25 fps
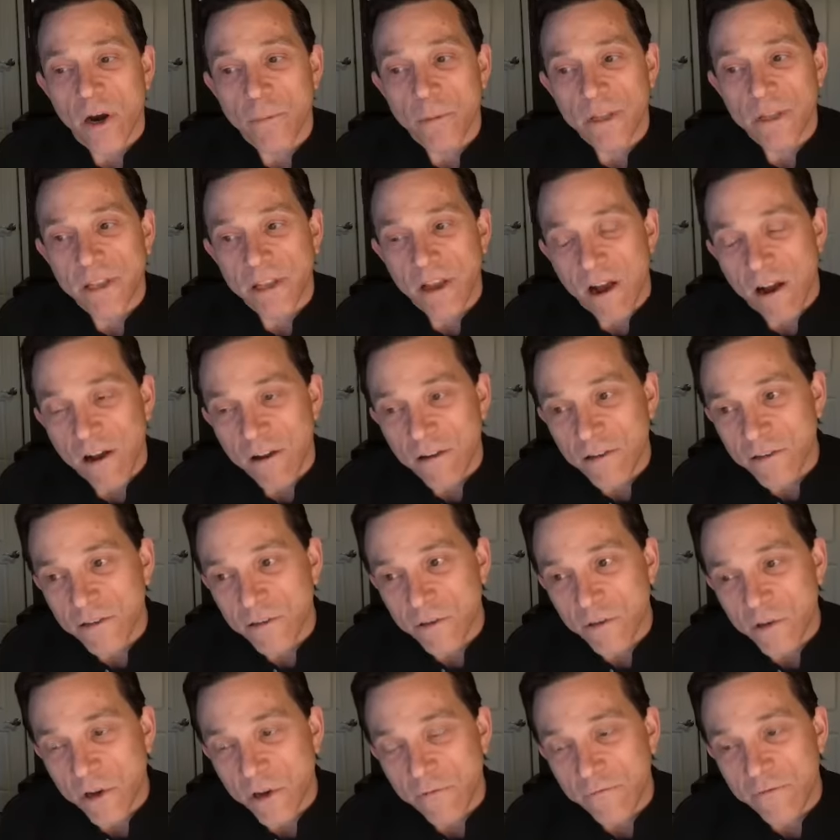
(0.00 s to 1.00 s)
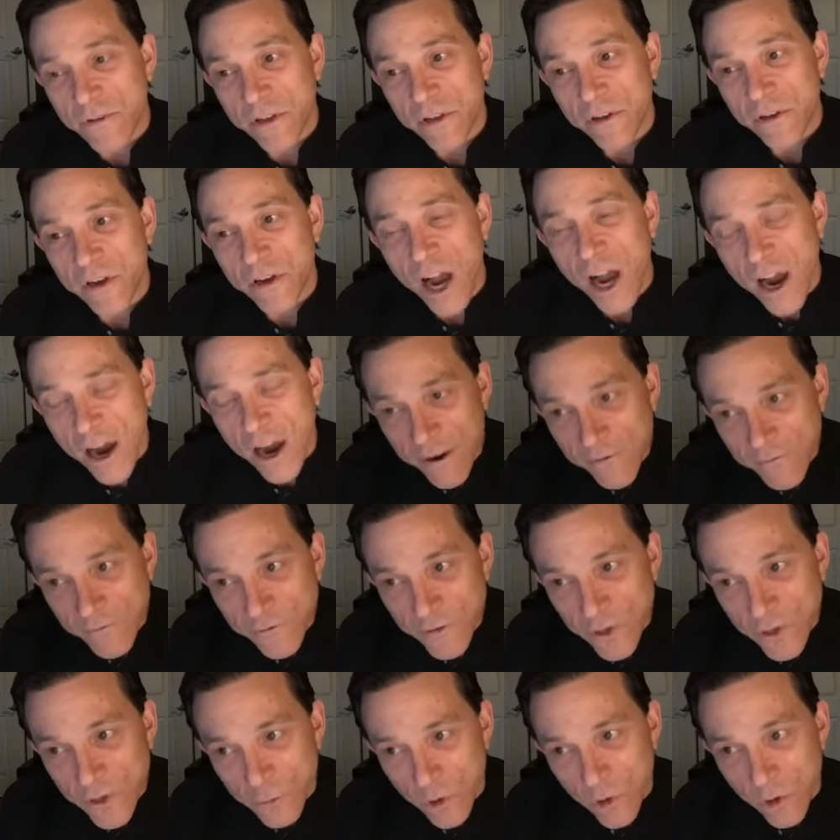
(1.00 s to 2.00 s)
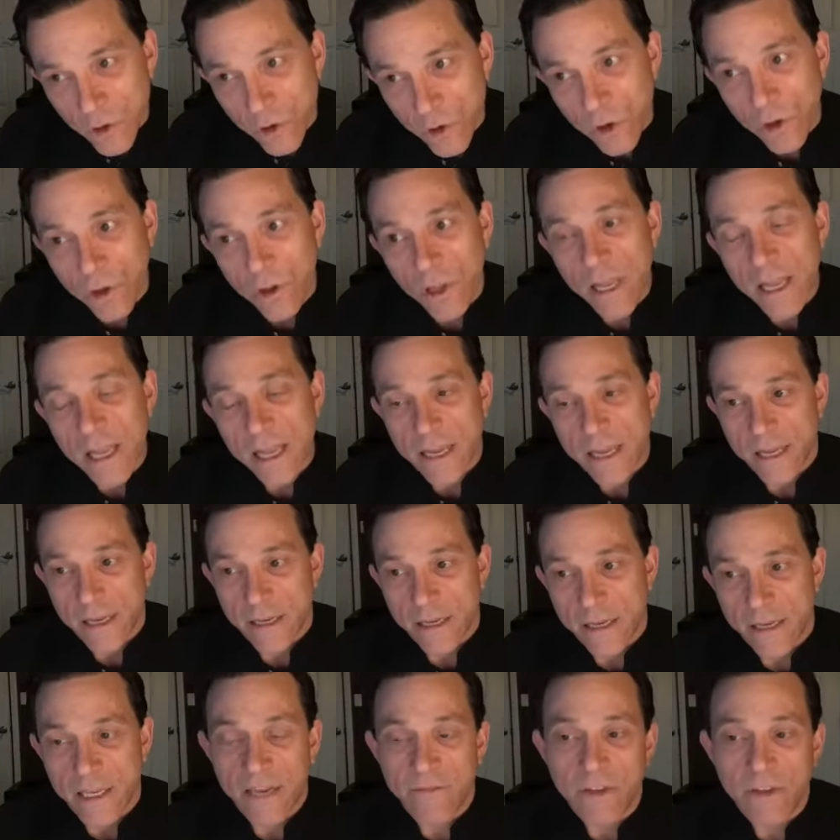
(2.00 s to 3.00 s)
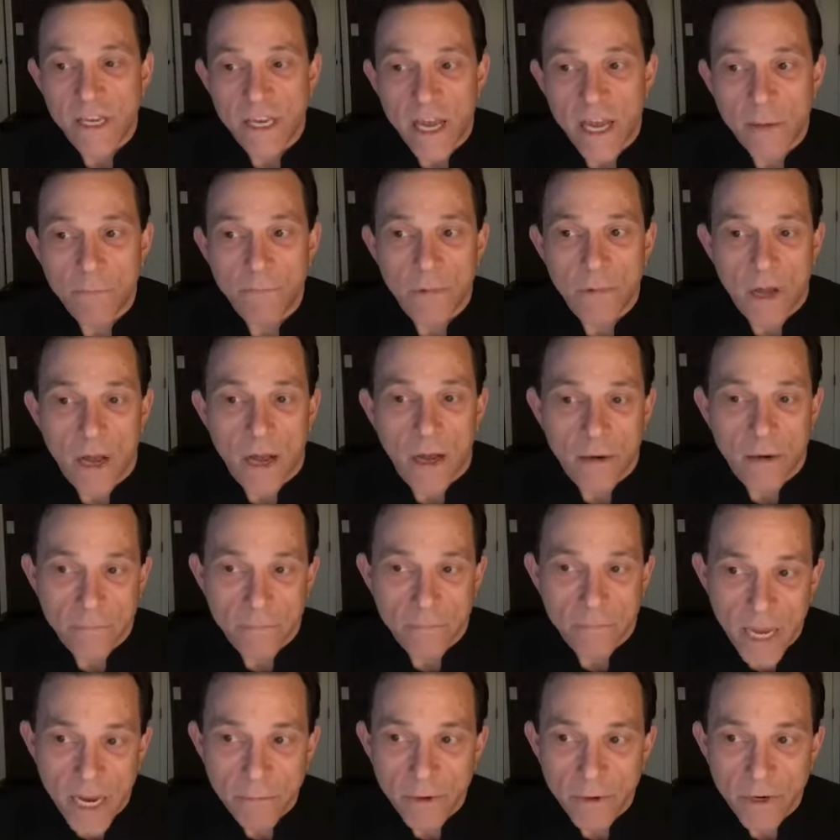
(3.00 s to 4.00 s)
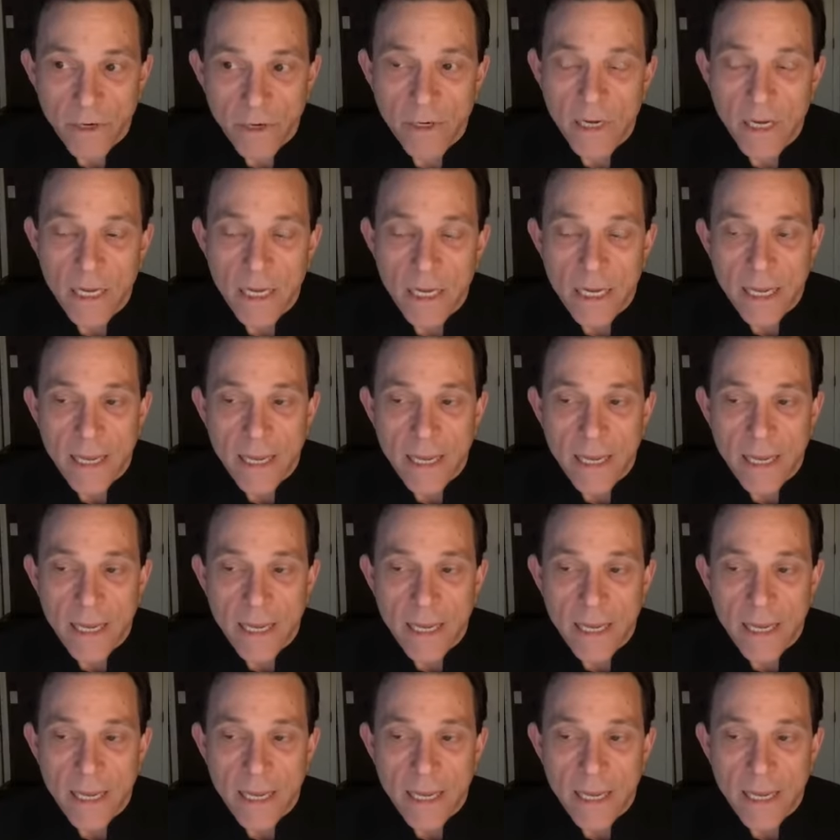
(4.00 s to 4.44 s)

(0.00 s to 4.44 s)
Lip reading: but they also don't feel comfortable giving up on paper.